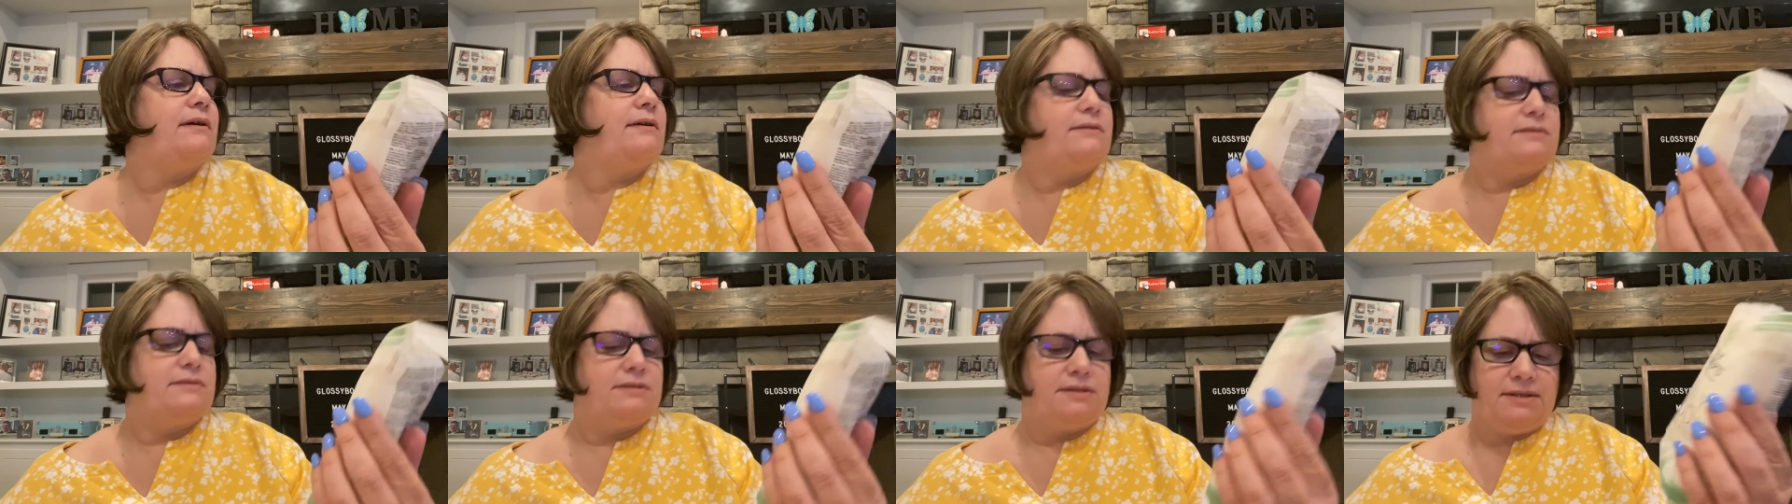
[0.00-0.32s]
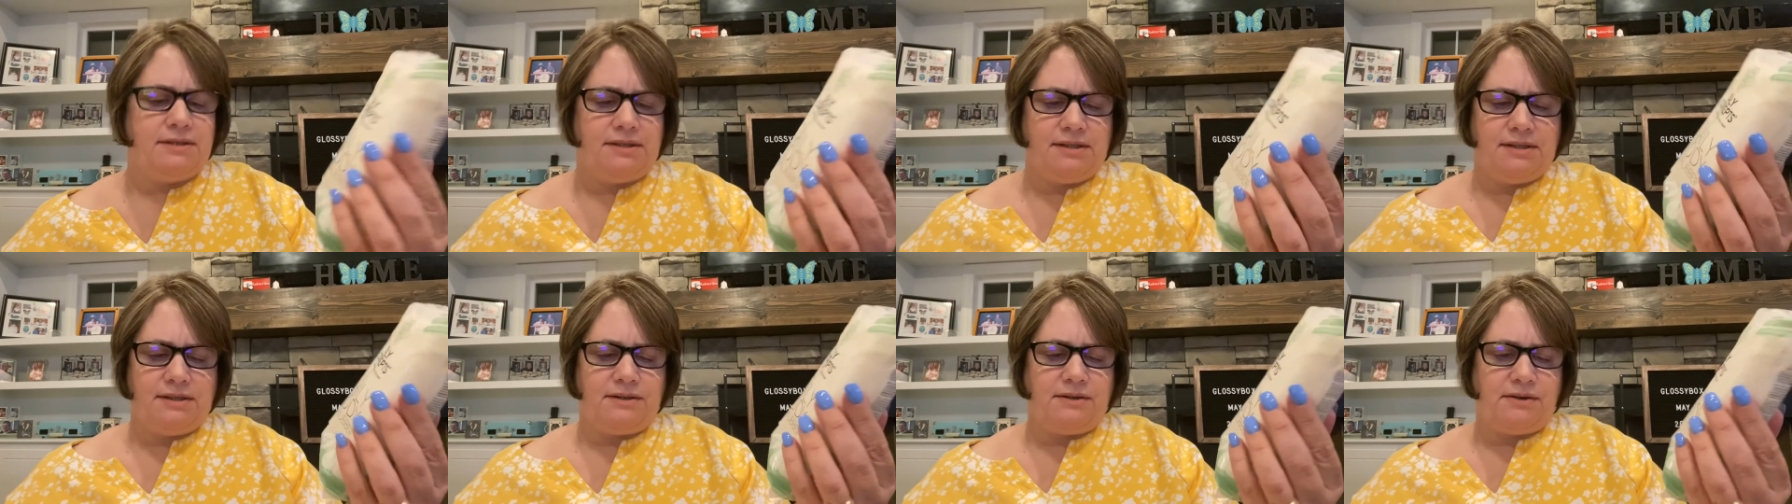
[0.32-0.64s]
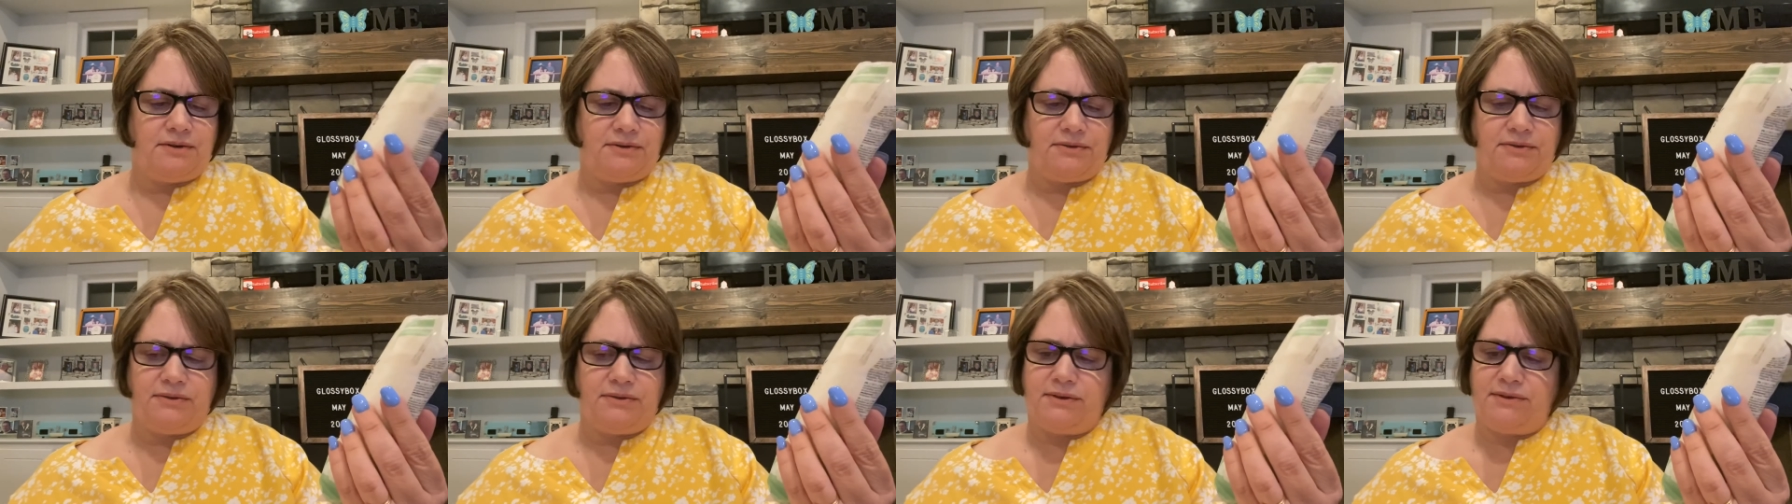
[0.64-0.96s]
So this is
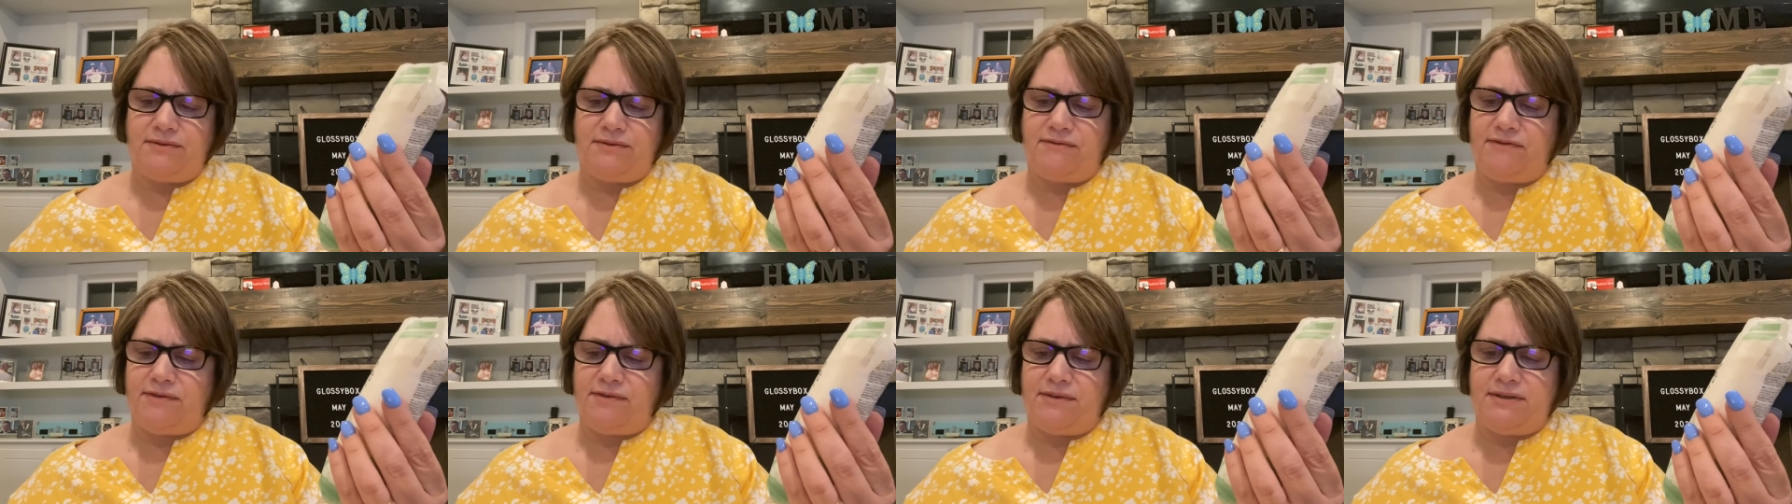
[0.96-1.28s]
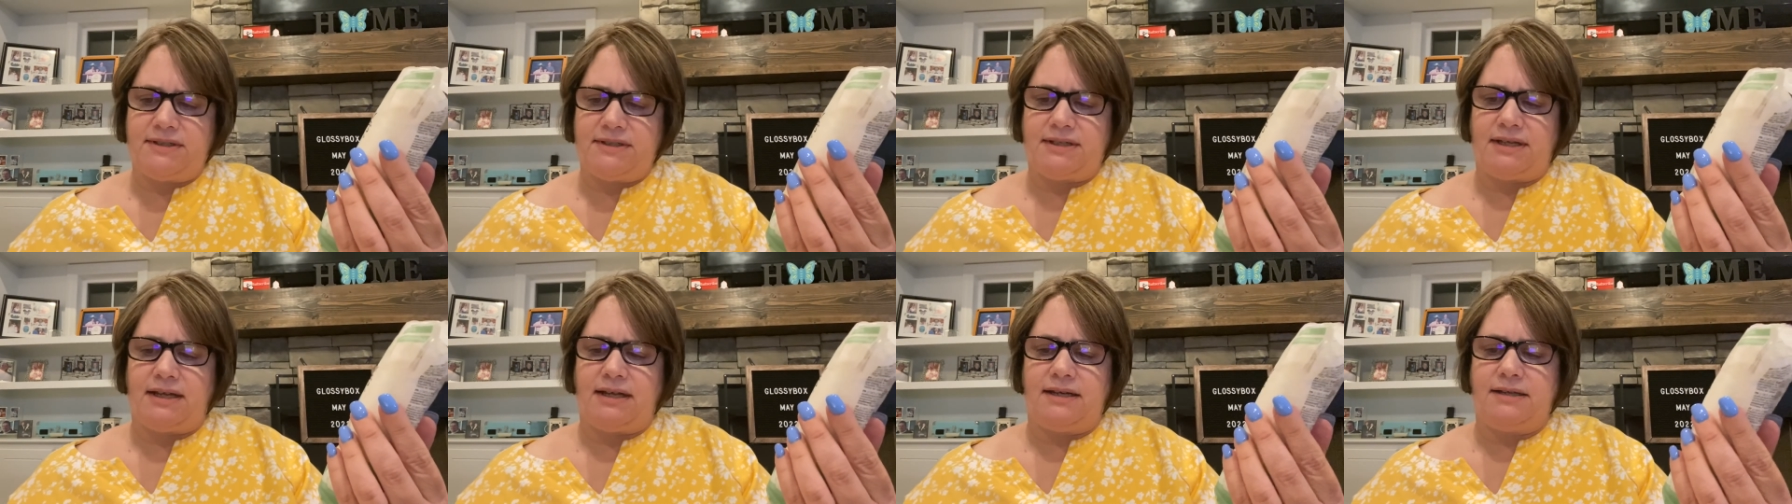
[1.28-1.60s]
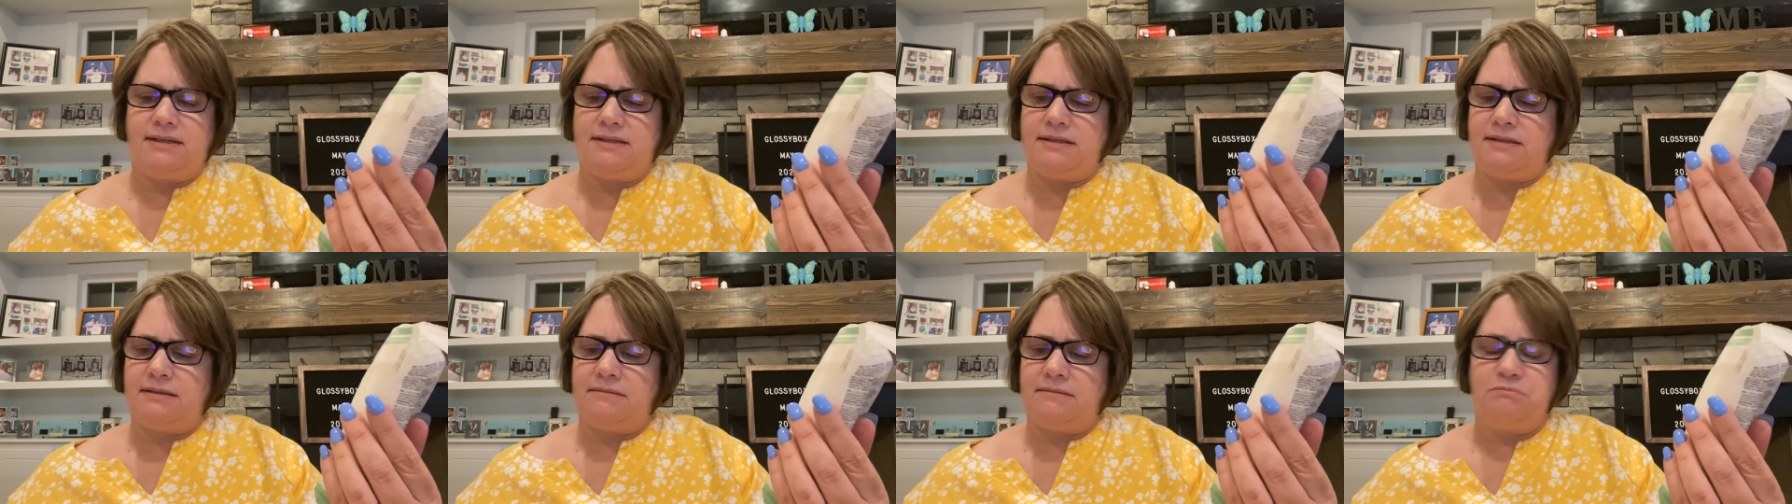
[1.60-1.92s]
our third full
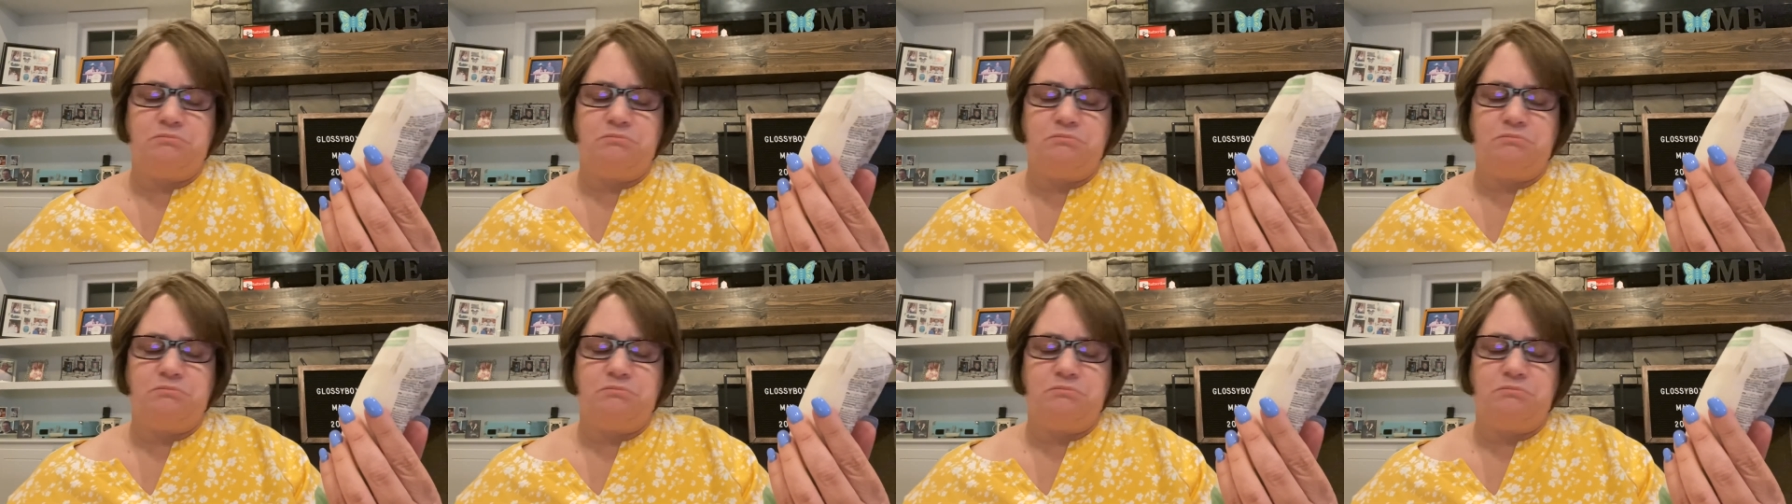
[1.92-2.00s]
size.